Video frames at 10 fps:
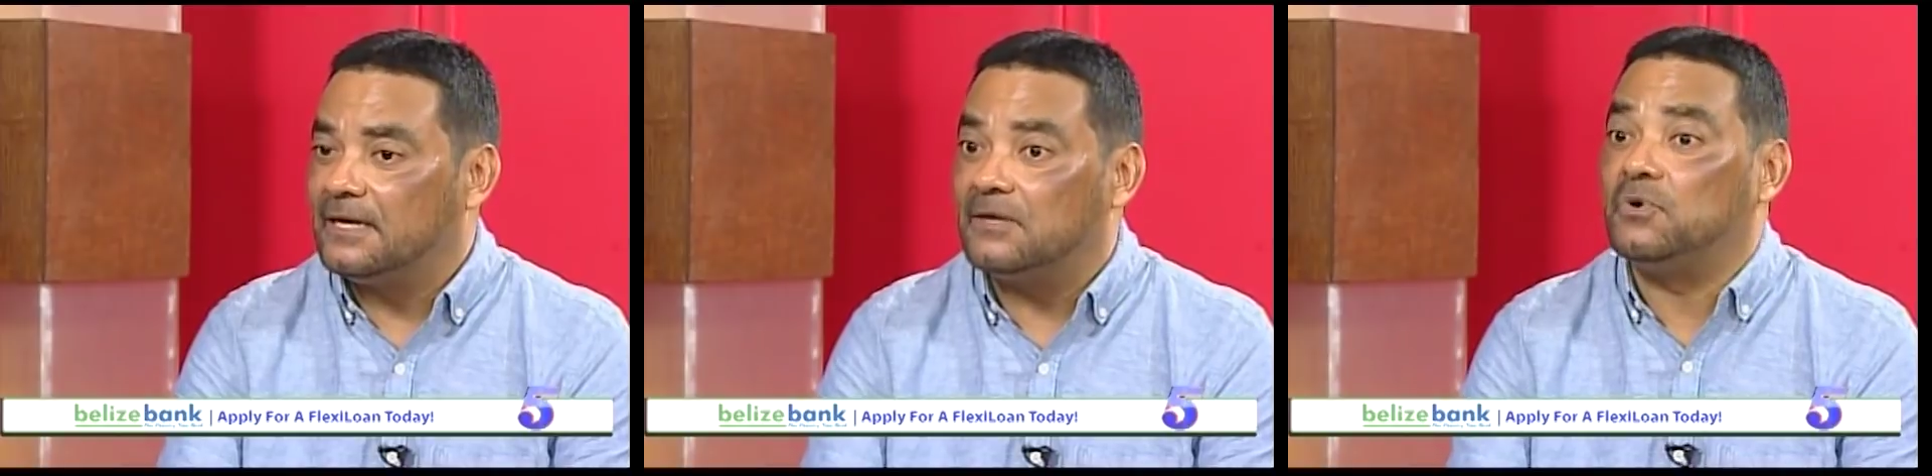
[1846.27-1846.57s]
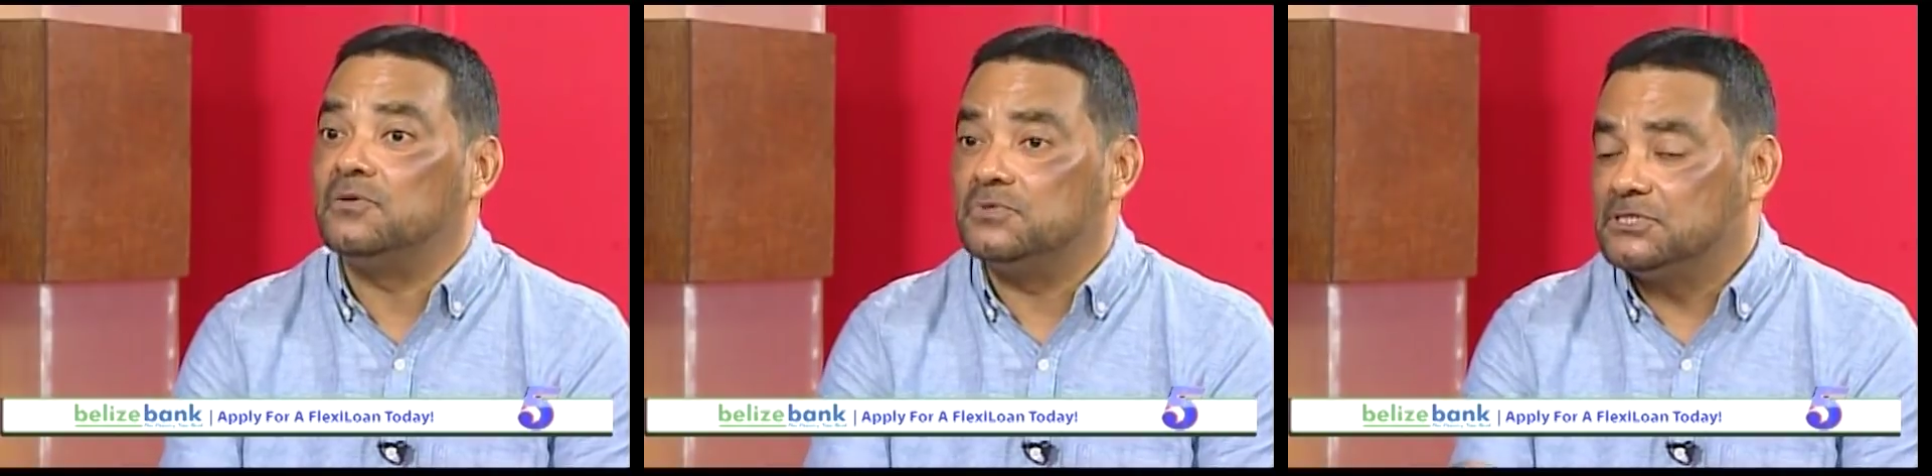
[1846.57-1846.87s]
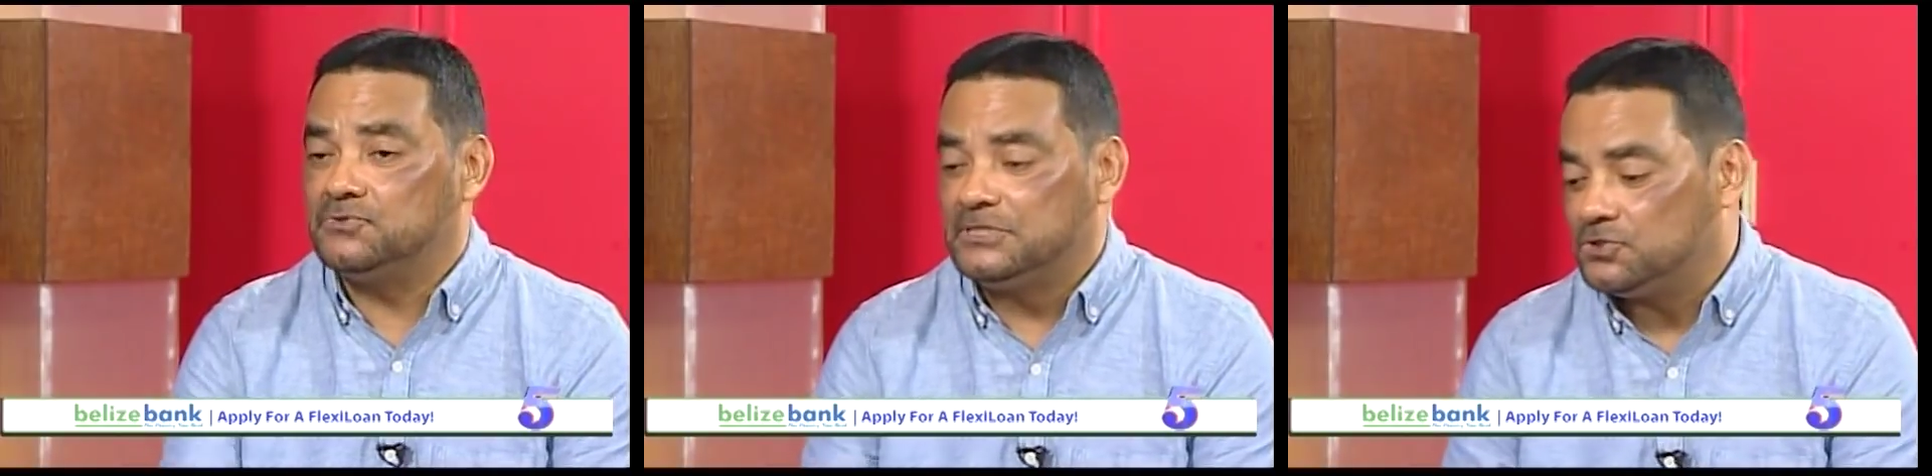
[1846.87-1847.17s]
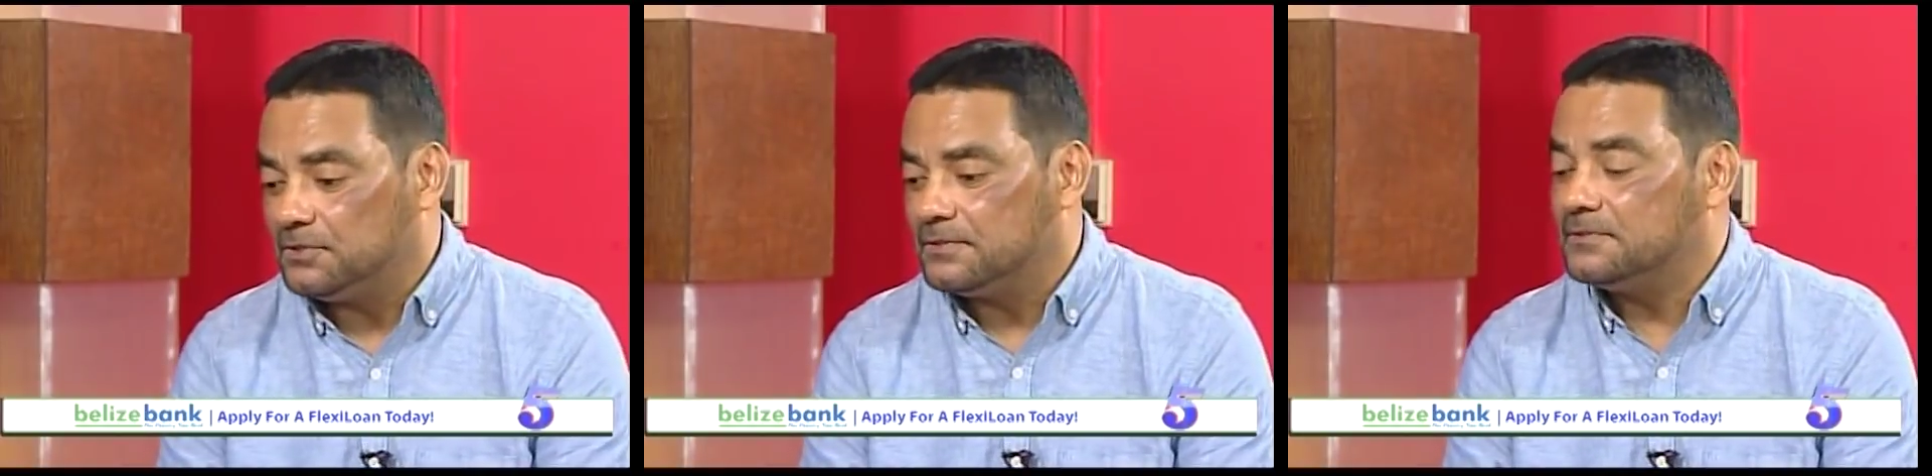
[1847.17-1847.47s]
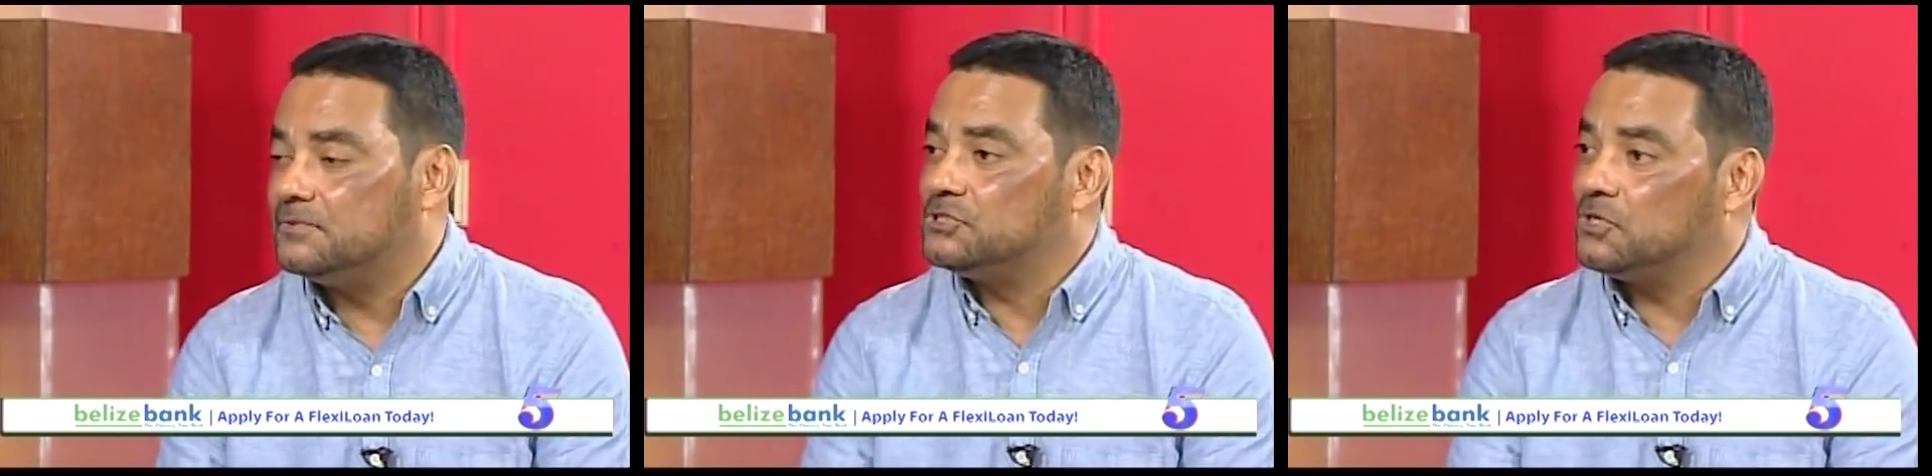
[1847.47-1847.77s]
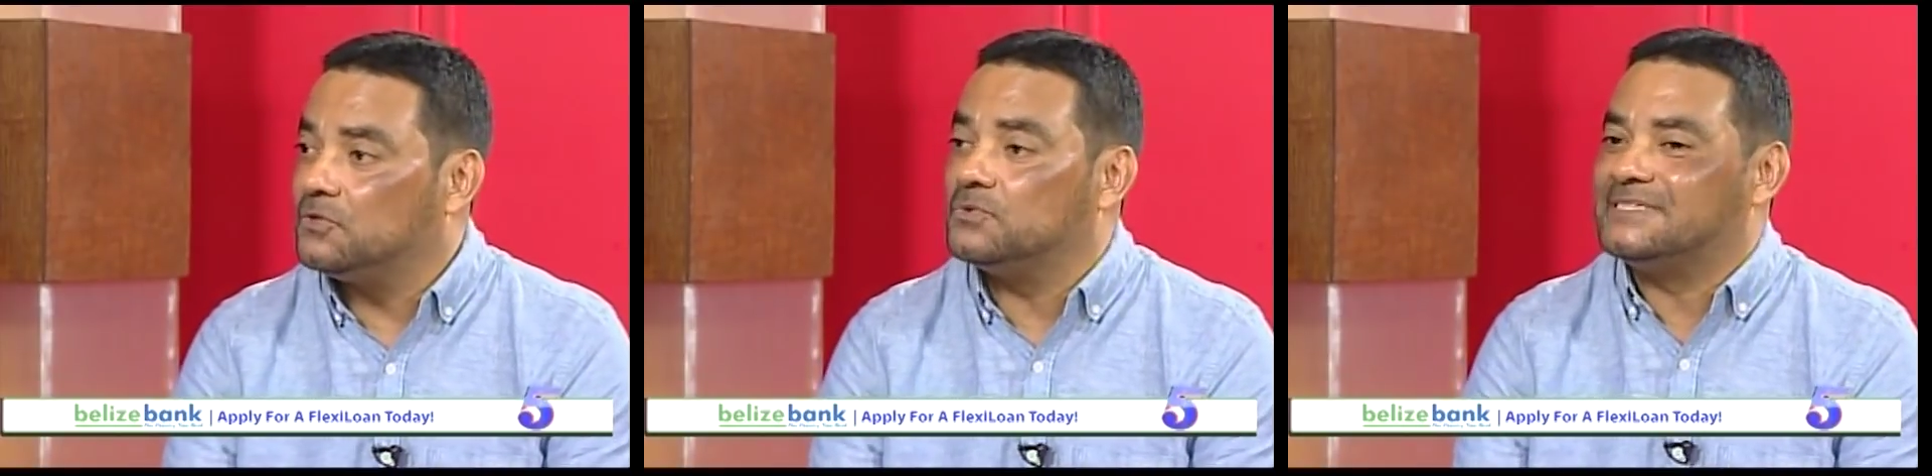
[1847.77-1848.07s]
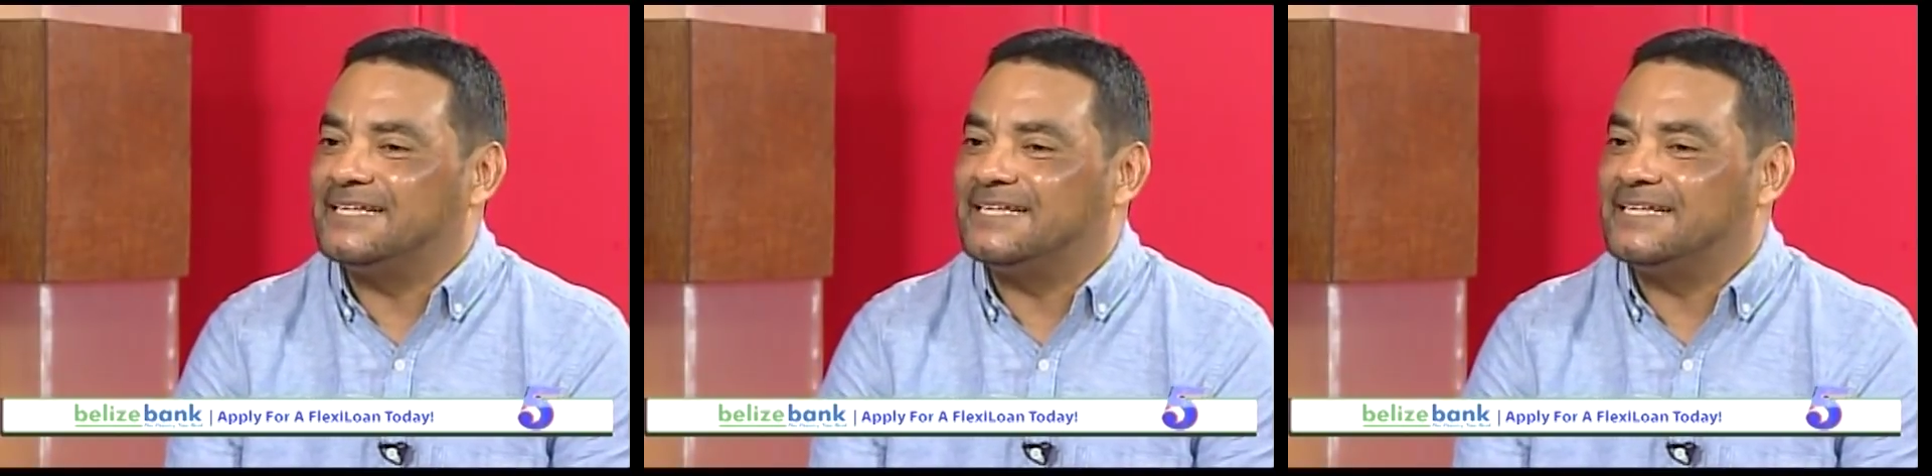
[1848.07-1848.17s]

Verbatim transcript: And what was the result? The result was